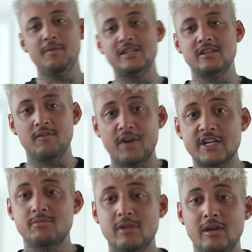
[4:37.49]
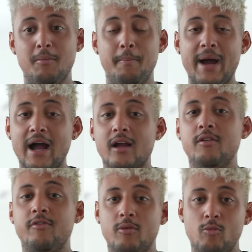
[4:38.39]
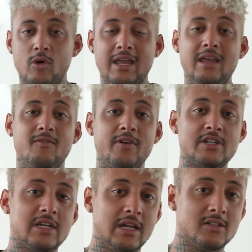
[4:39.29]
his investment back from what he invested